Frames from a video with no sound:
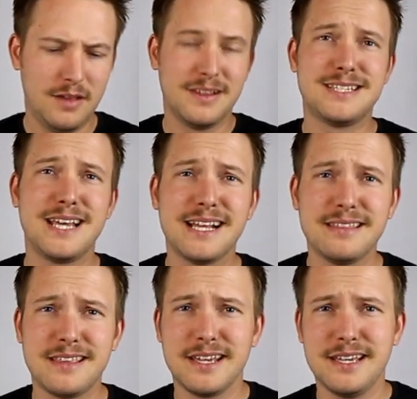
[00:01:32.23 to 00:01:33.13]
The
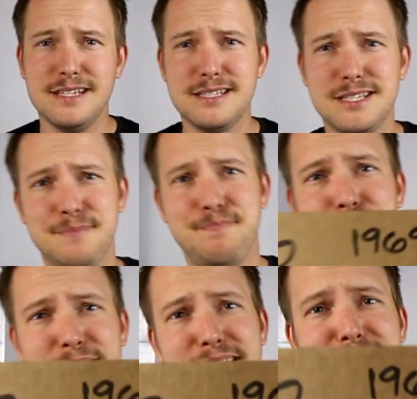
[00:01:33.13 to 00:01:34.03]
second thing is
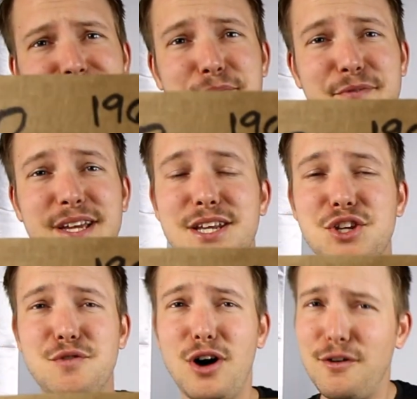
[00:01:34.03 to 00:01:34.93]
some
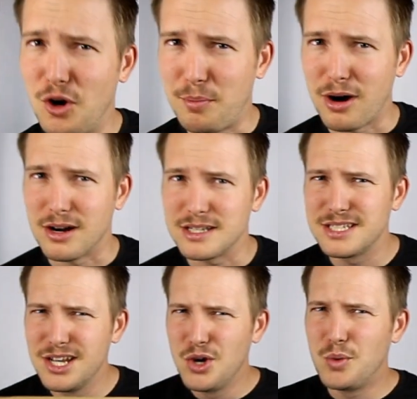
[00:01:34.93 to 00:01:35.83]
vintage Volvo parts,